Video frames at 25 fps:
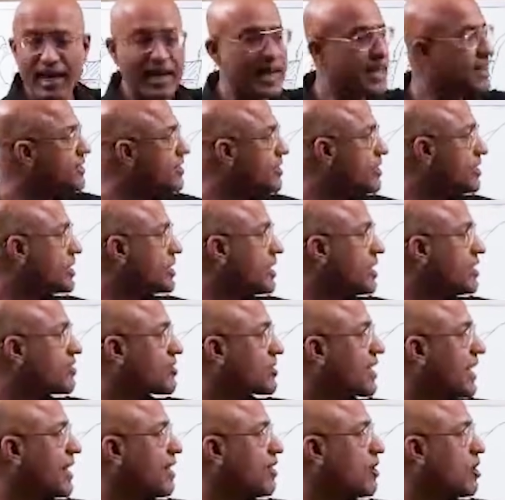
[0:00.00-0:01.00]
and integrase
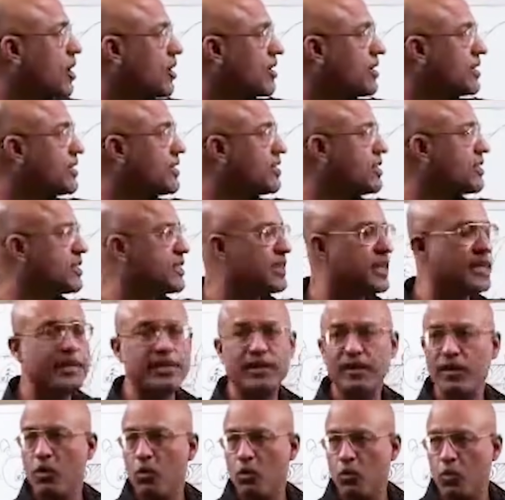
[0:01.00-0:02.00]
cannot
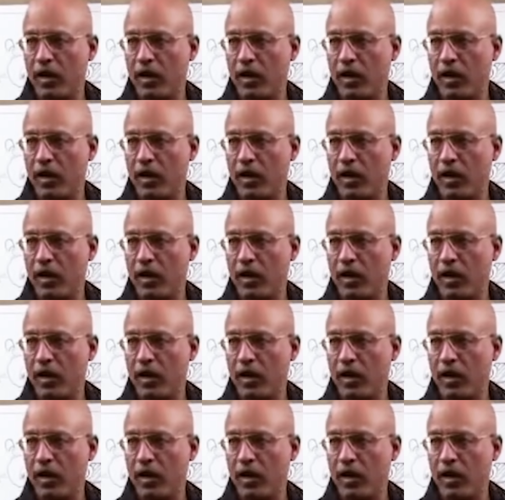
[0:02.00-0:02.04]
integrate